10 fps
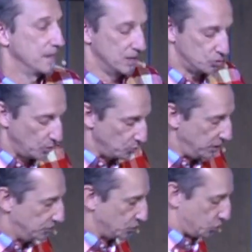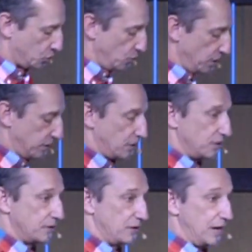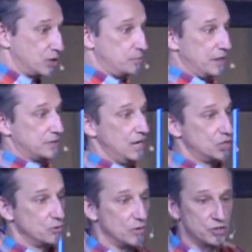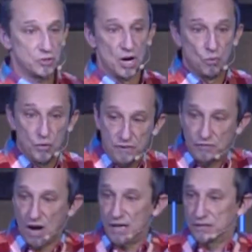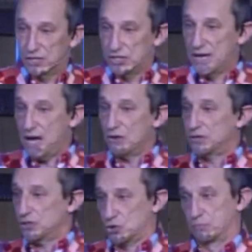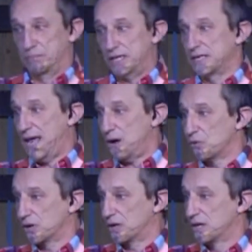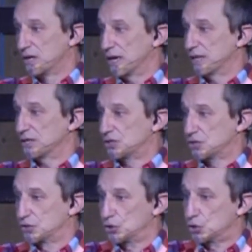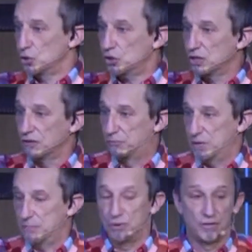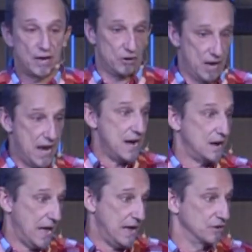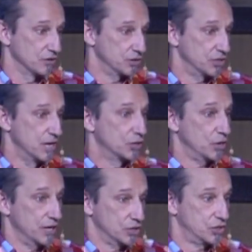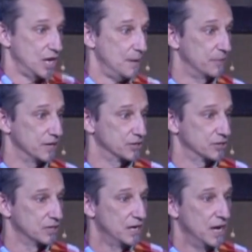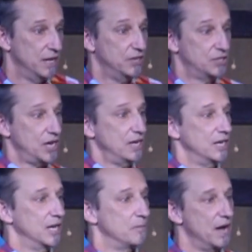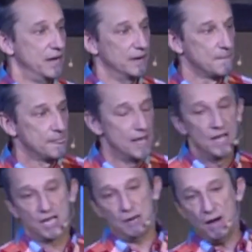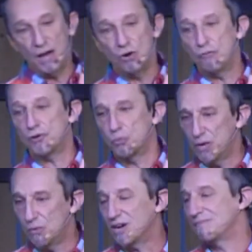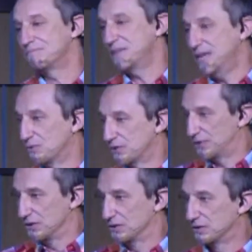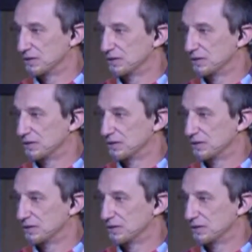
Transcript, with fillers: And as we read the story, their, their expectation was we've got this now, this big network, this circle of people that are hate, haters trying to stop this. And they say to Nehemiah, Come on over, we want to meet with you.